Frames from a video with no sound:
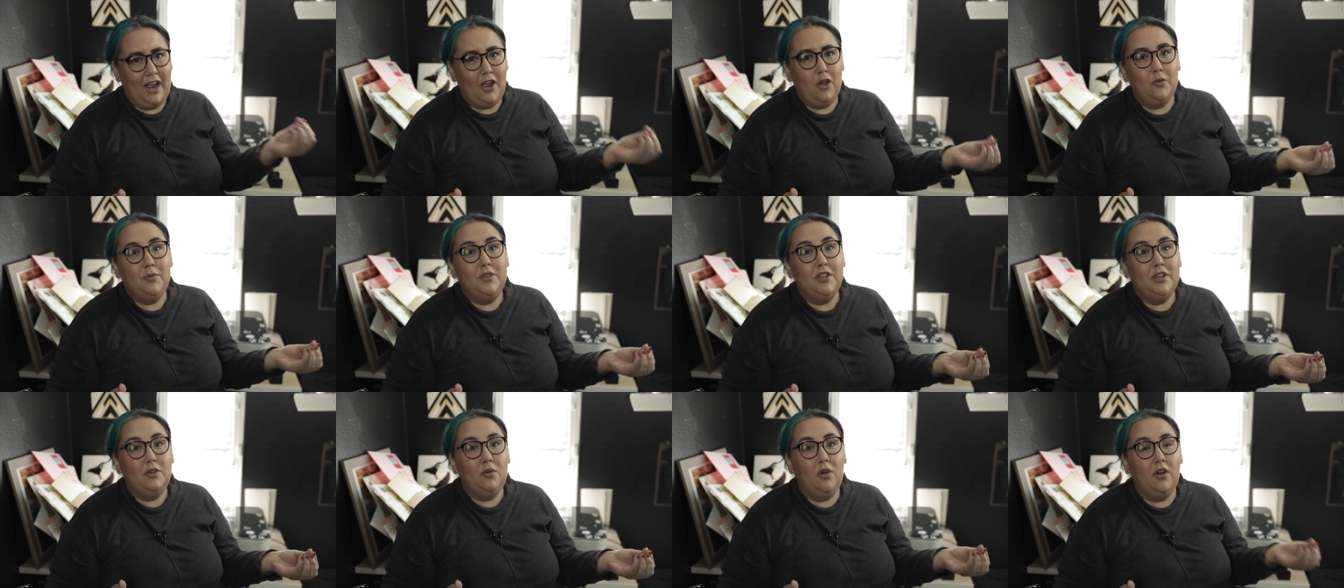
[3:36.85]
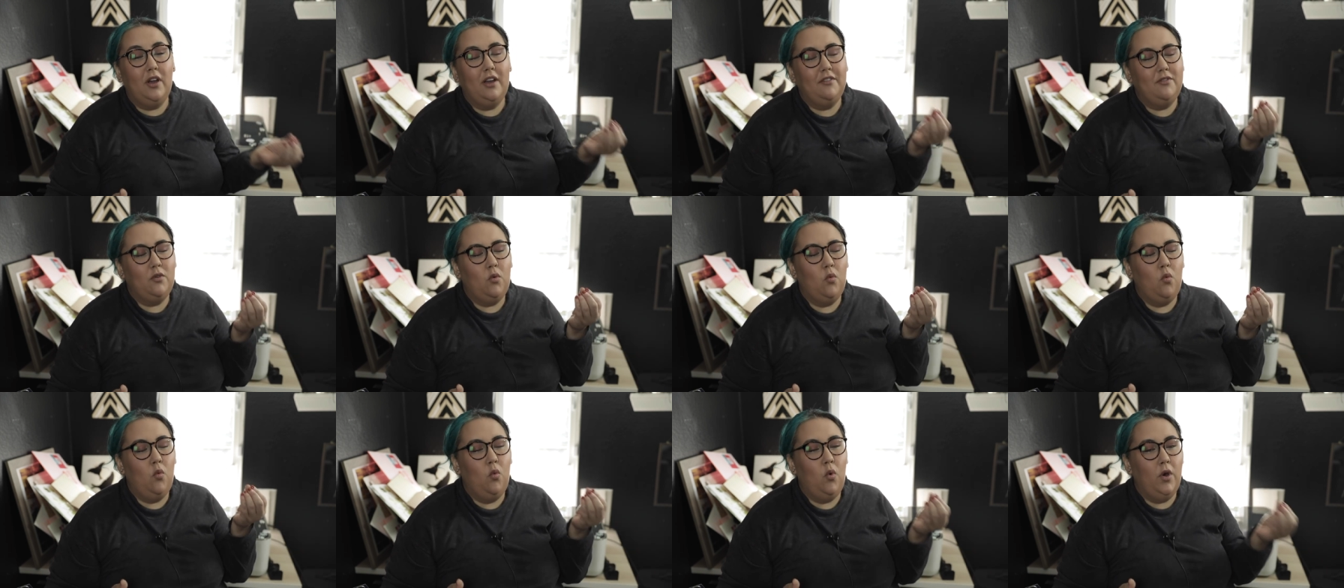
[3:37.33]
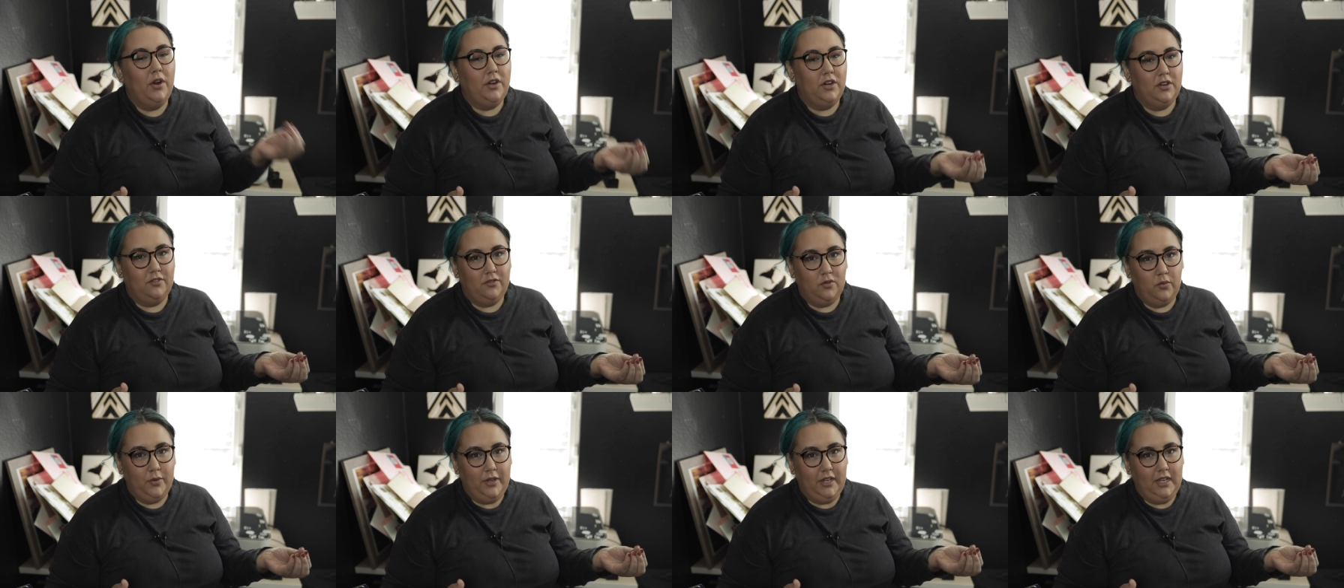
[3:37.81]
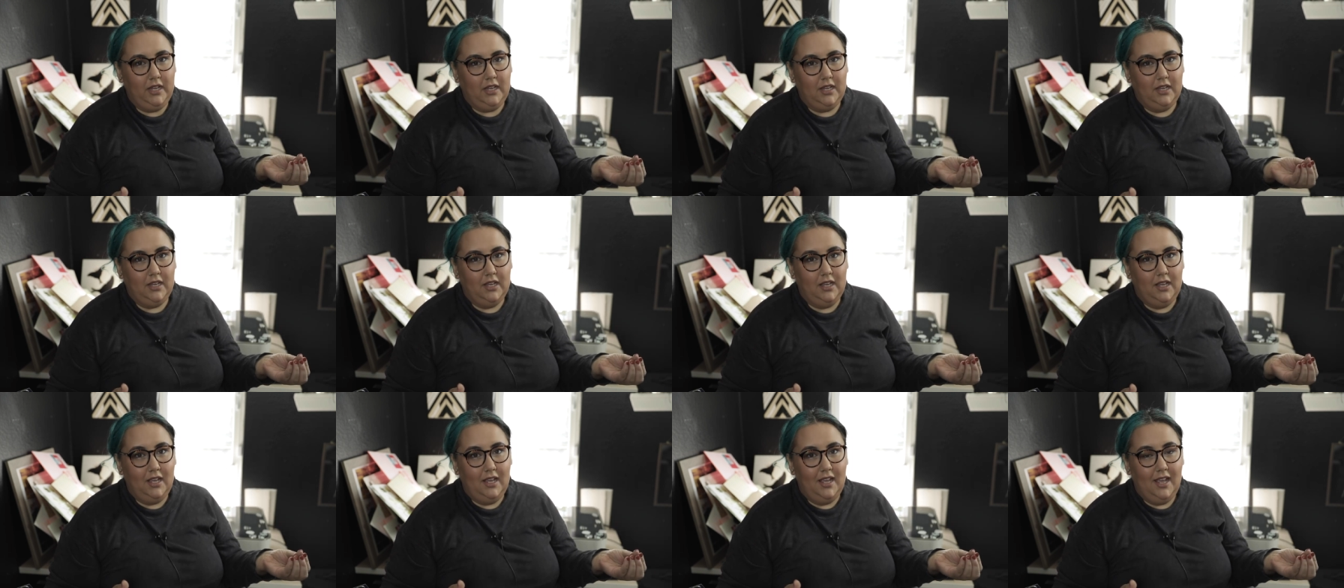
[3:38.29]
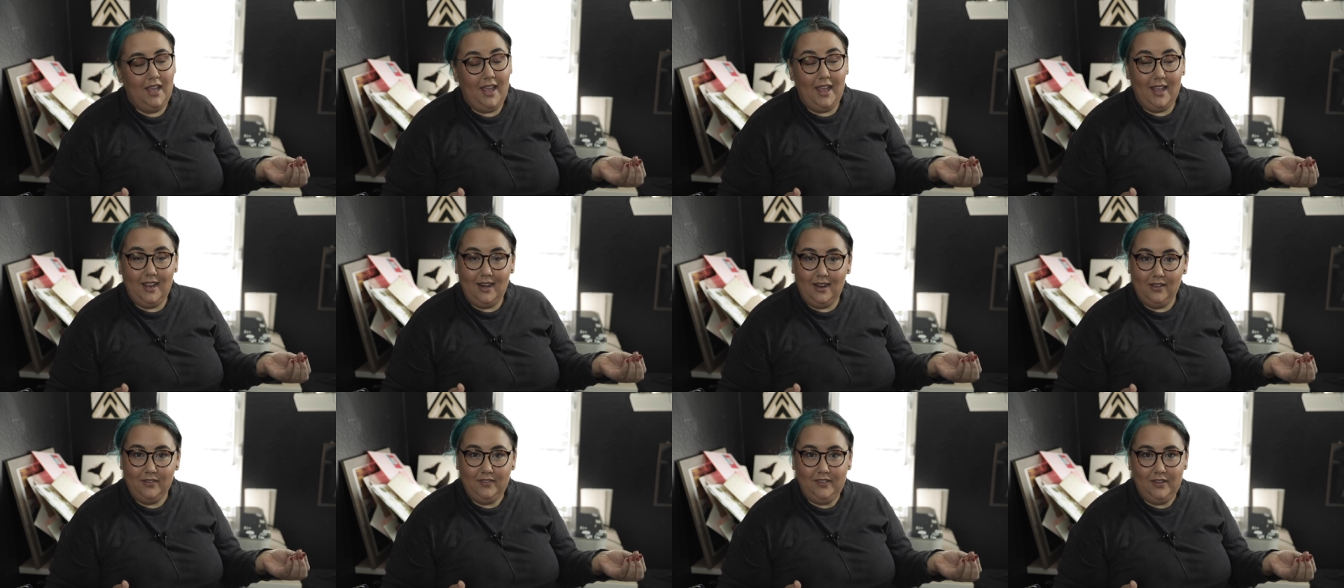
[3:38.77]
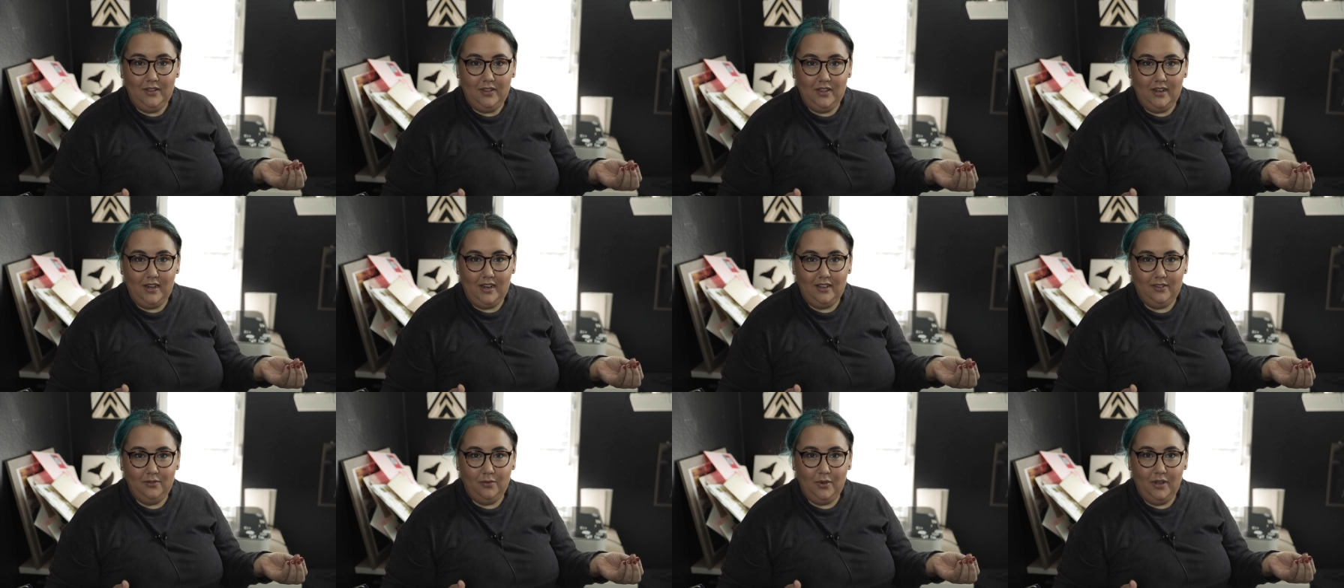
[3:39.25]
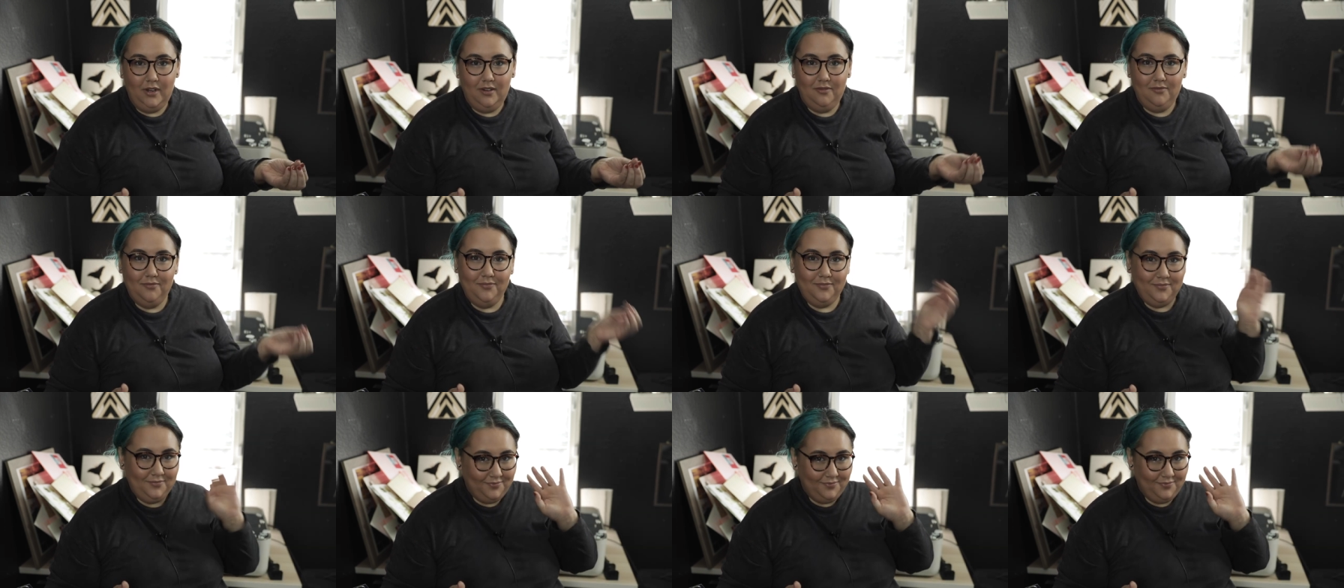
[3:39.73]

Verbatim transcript: I hope that you all have a wonderful week, and I'll see you in the next one.